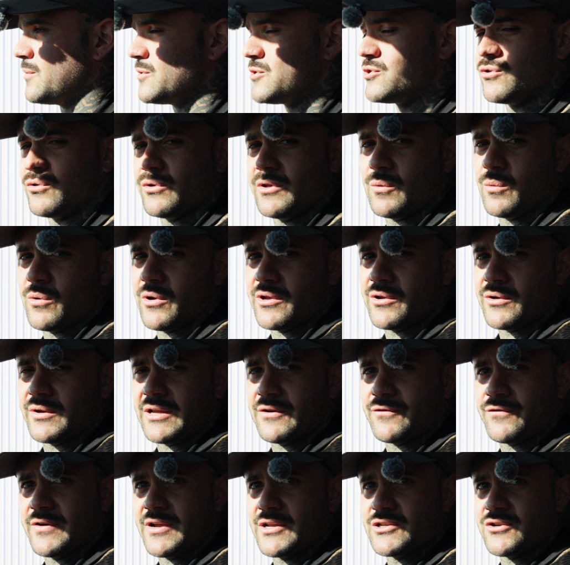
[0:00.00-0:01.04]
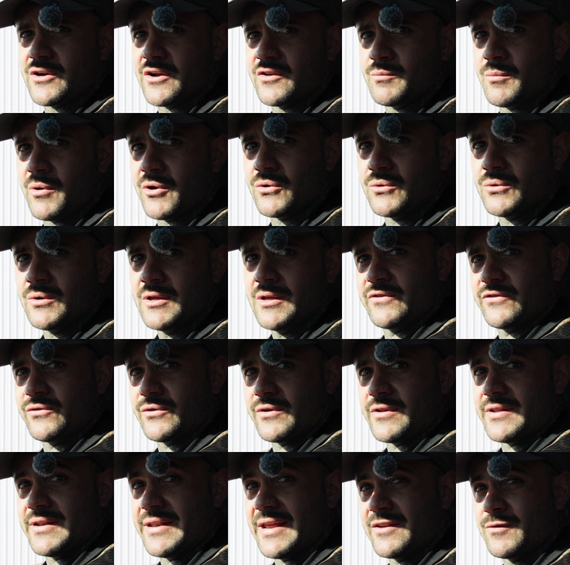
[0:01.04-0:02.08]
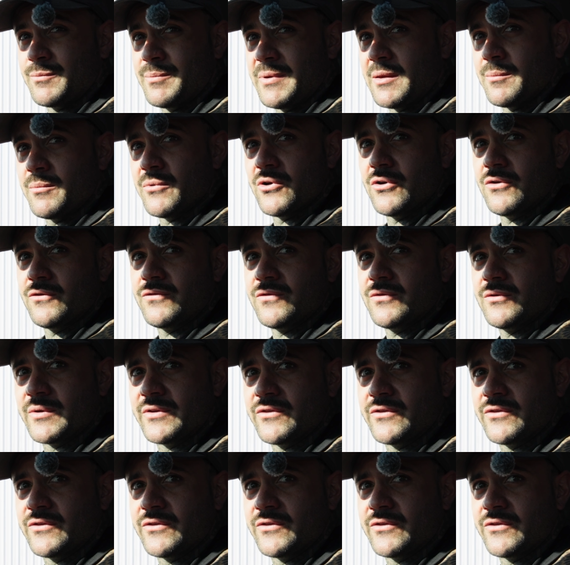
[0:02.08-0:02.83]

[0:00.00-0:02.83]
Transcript: but surely working on our franchise model, which is sort of the next big move.